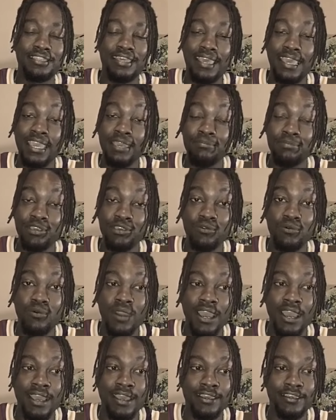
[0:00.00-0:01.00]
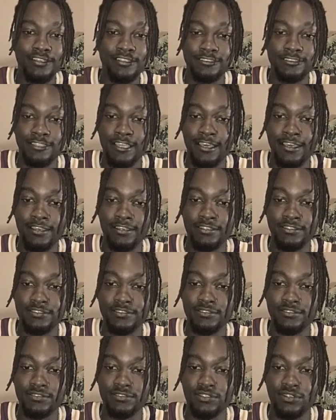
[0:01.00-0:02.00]
the A P Y is like
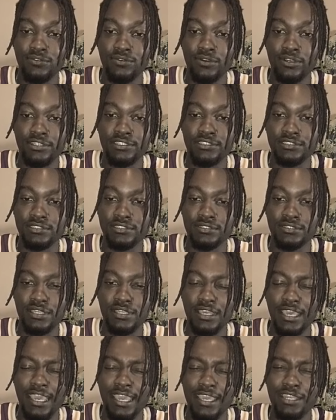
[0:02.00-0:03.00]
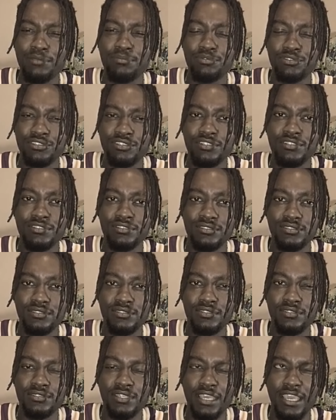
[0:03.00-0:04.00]
around, it's eighty percent,
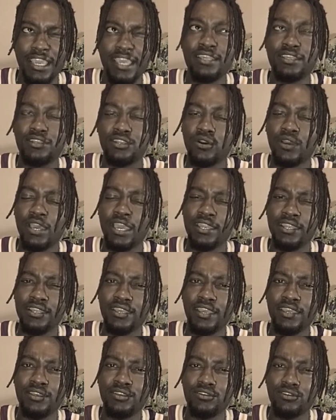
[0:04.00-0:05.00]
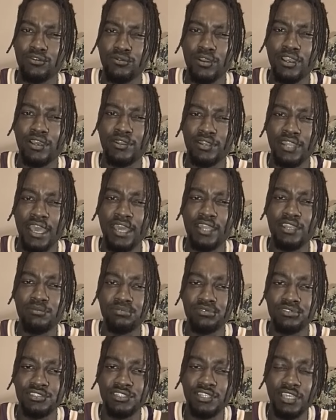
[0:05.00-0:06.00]
eighty no eighty-eight, around ninety
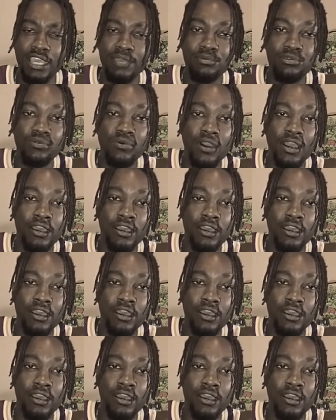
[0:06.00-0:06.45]
percent A P